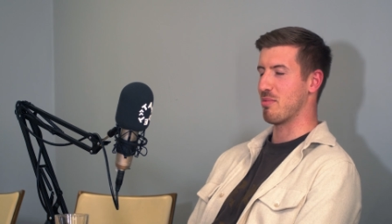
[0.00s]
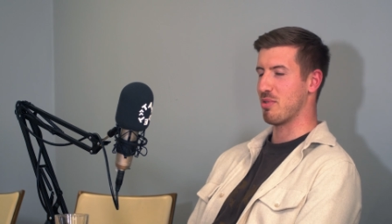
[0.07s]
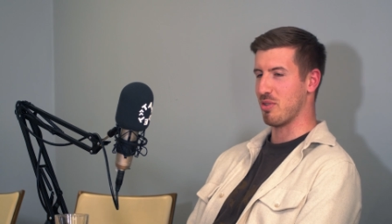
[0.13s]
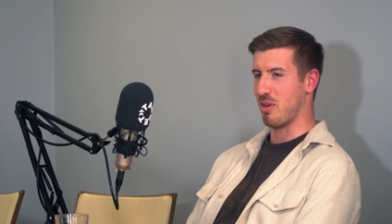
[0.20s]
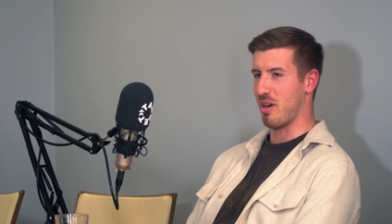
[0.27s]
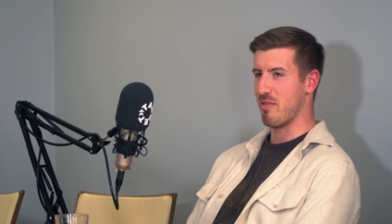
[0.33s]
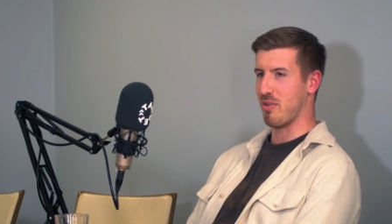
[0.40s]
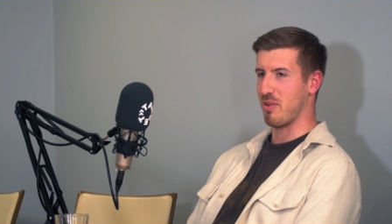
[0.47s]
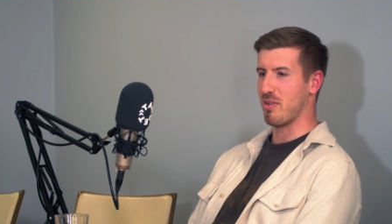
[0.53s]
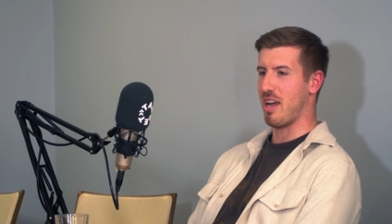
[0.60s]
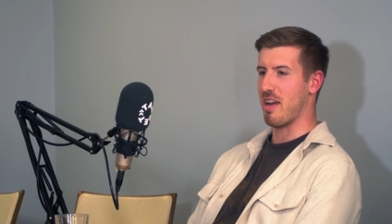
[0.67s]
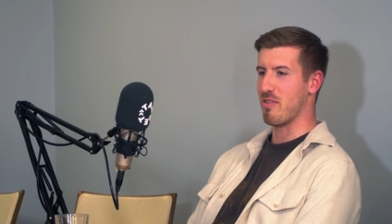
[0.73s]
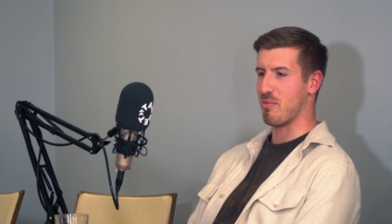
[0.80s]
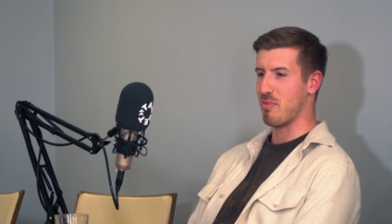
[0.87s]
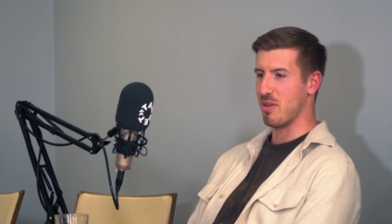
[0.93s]
I'm sure
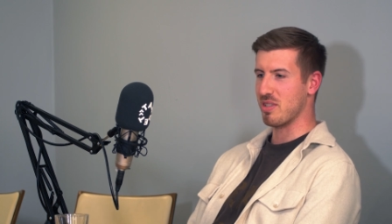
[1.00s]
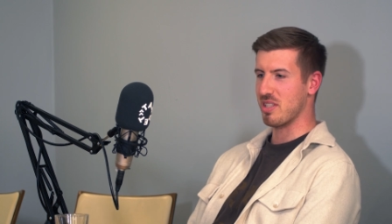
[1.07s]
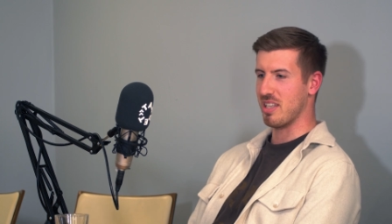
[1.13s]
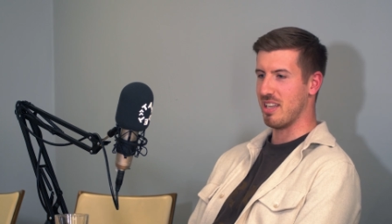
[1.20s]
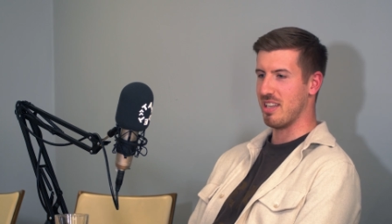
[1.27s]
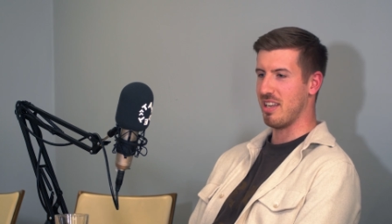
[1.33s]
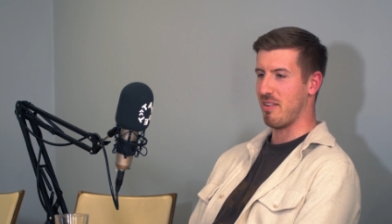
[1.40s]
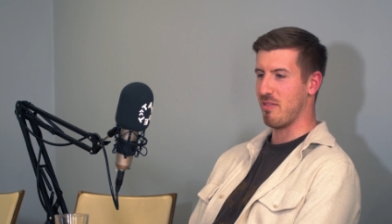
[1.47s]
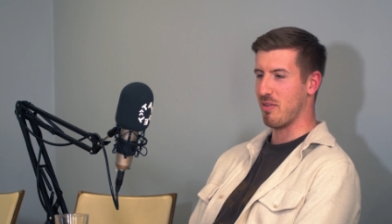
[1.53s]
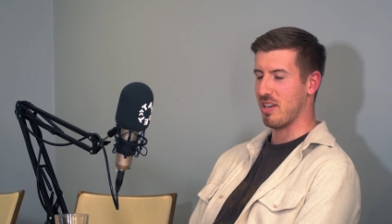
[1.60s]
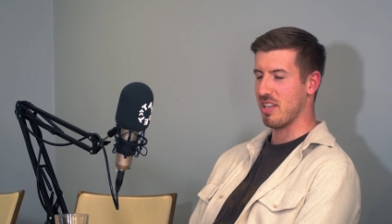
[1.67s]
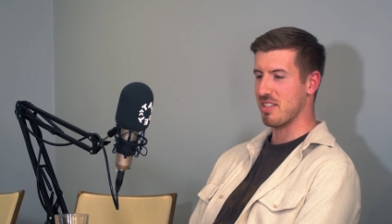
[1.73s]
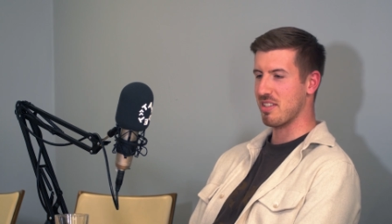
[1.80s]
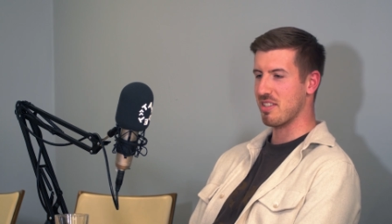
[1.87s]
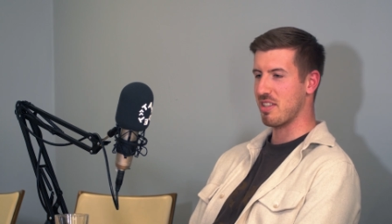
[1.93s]
everyone
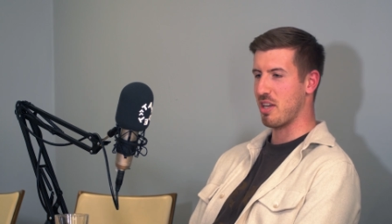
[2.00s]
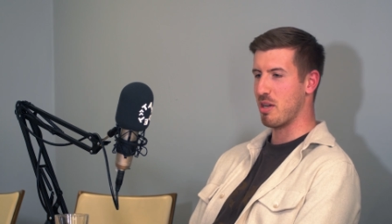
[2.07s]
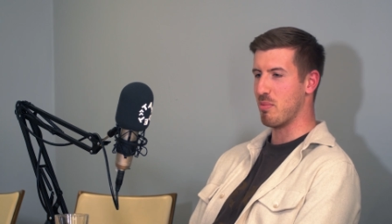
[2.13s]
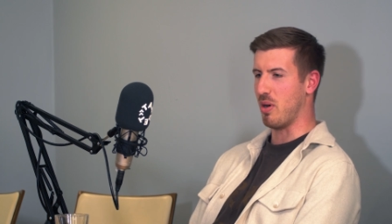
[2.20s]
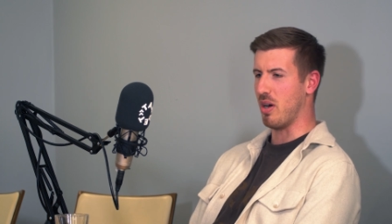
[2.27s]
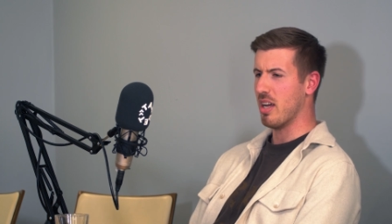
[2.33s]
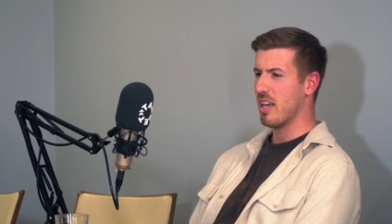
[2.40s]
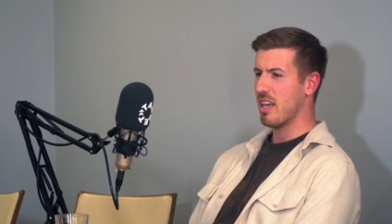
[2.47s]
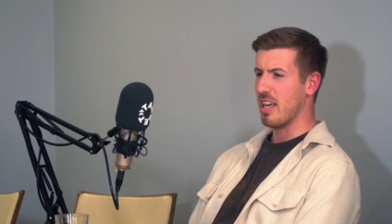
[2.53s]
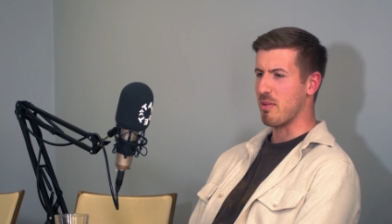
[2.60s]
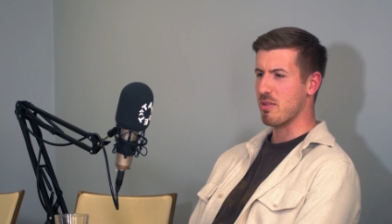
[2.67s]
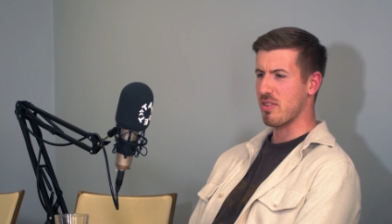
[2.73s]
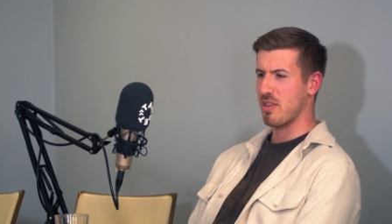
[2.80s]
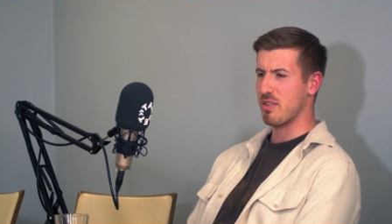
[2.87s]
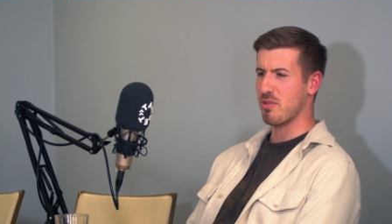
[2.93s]
listens to, but
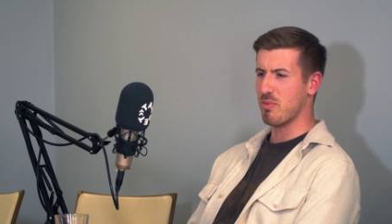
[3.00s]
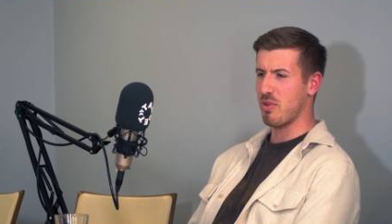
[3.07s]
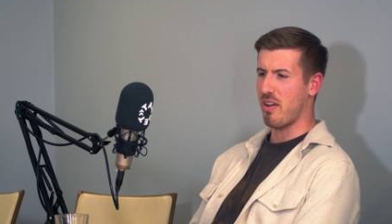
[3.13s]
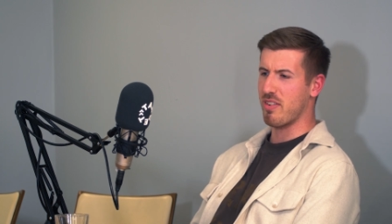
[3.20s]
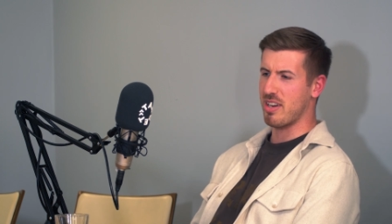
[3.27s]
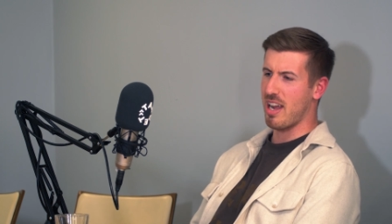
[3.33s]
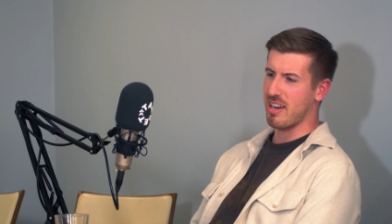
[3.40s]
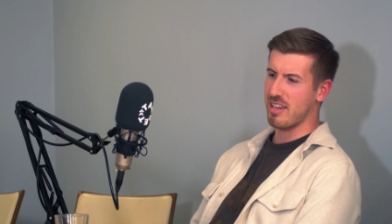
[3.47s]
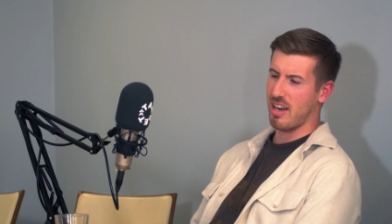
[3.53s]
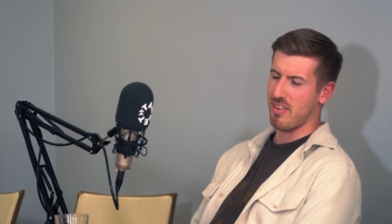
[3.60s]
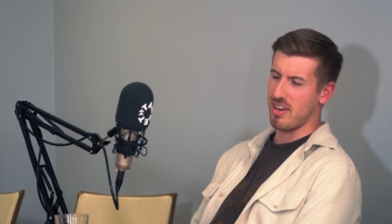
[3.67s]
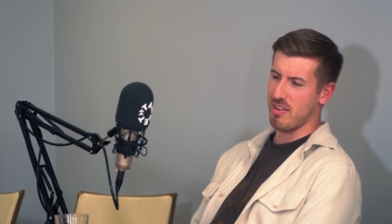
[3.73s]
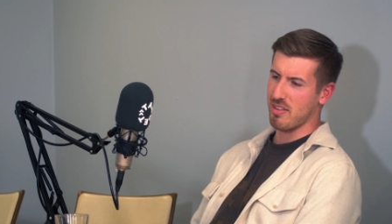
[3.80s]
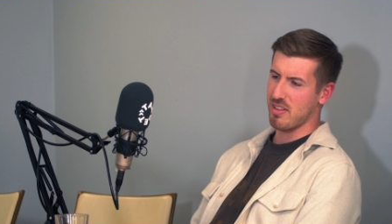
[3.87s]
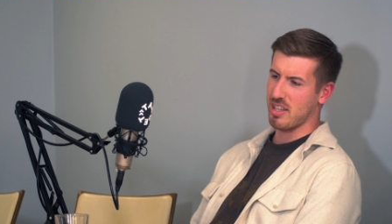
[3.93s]
it was from Gary
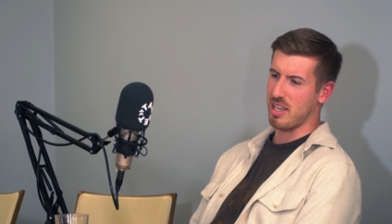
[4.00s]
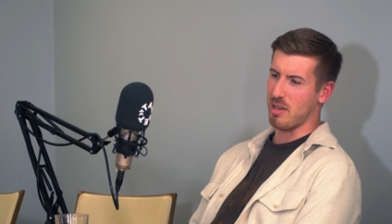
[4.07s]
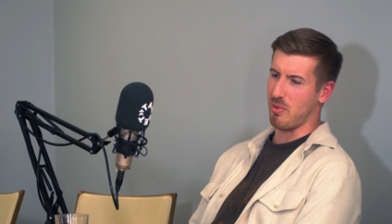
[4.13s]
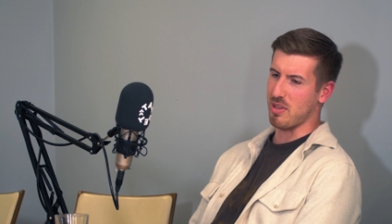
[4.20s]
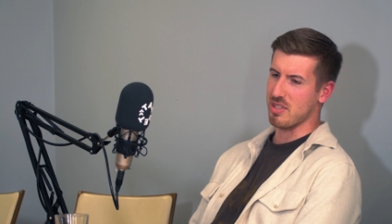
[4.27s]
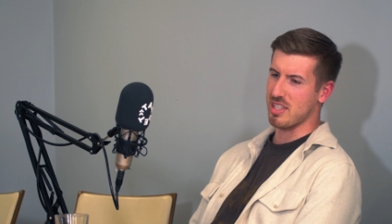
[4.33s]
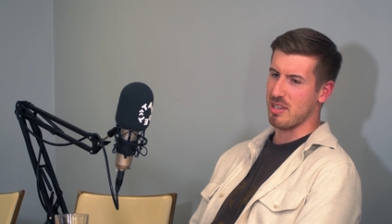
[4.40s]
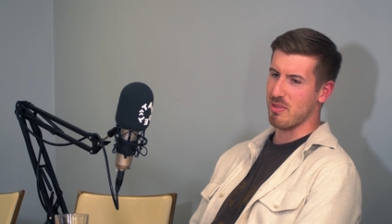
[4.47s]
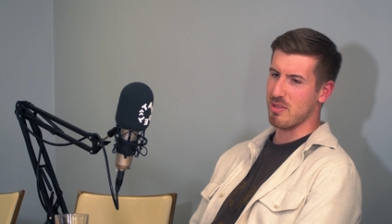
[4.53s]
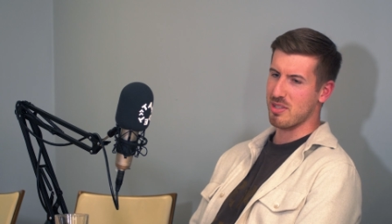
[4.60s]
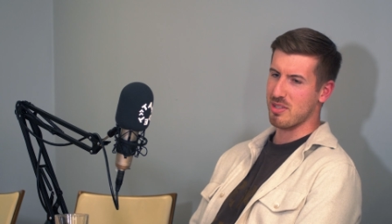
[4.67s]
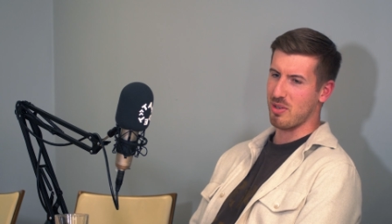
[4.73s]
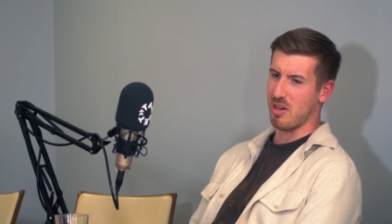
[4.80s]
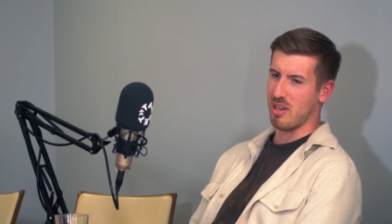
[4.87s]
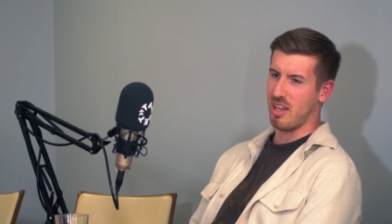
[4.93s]
Neville, I think it was, and it
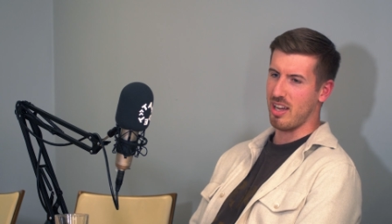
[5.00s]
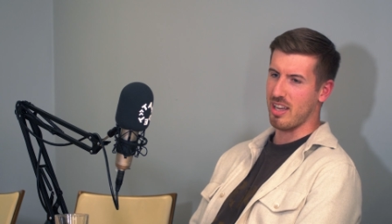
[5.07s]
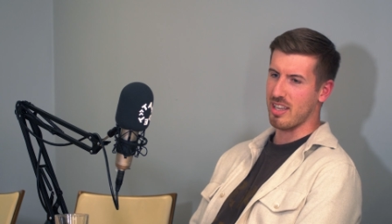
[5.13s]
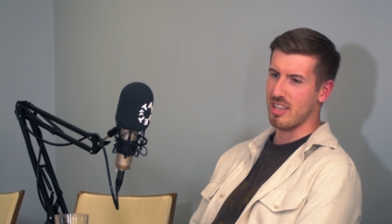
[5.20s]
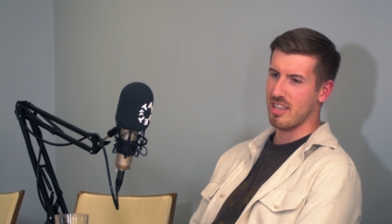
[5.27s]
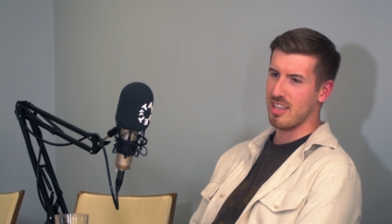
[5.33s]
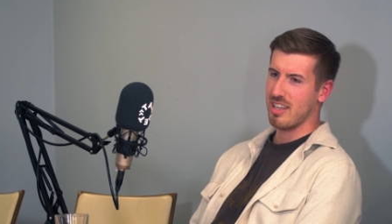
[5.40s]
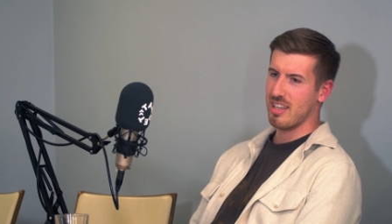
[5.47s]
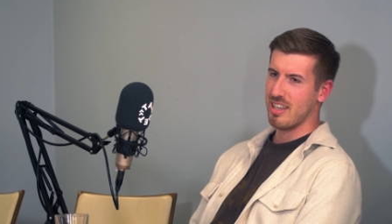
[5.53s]
was sort of like.